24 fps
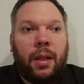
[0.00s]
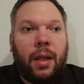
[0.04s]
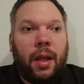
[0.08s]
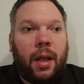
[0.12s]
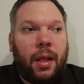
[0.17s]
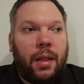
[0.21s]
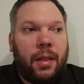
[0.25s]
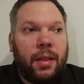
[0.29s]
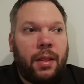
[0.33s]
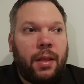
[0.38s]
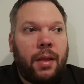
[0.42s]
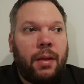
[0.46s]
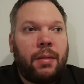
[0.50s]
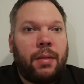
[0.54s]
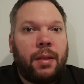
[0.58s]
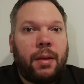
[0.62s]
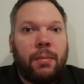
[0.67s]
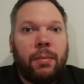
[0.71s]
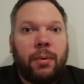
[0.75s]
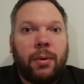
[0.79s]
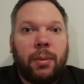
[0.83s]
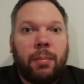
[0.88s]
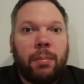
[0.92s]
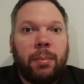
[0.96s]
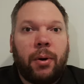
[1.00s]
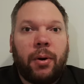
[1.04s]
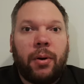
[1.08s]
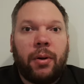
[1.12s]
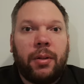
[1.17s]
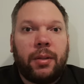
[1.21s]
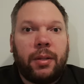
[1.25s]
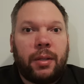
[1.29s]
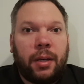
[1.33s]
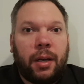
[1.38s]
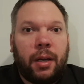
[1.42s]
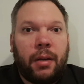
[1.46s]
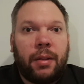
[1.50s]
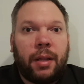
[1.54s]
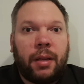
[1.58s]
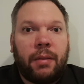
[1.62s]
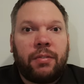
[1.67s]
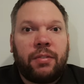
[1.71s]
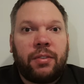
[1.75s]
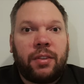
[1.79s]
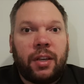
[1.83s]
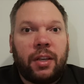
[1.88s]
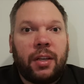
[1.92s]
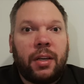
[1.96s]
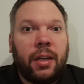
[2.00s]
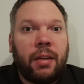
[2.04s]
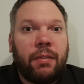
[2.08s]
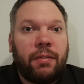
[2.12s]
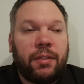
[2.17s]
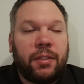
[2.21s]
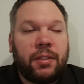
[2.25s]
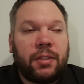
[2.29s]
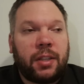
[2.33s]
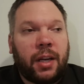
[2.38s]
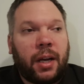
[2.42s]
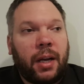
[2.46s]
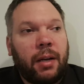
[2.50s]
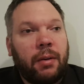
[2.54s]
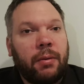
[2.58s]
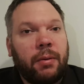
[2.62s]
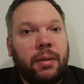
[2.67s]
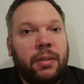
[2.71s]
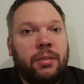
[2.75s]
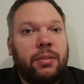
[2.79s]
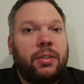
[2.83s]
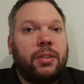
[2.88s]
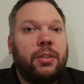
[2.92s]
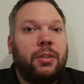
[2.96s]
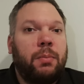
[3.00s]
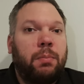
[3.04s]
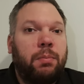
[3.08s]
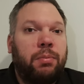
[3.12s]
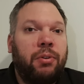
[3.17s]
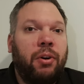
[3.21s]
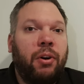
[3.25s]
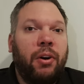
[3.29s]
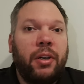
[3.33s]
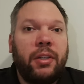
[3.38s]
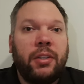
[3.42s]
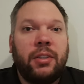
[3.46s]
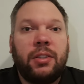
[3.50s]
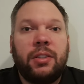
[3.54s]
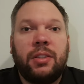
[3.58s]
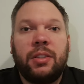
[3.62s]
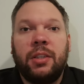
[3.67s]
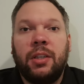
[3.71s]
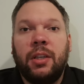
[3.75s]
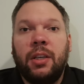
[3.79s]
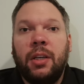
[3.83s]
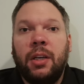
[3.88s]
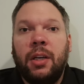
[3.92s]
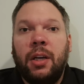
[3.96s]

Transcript: And they want to buy it, you know, they've seen it for sale and it's a good price.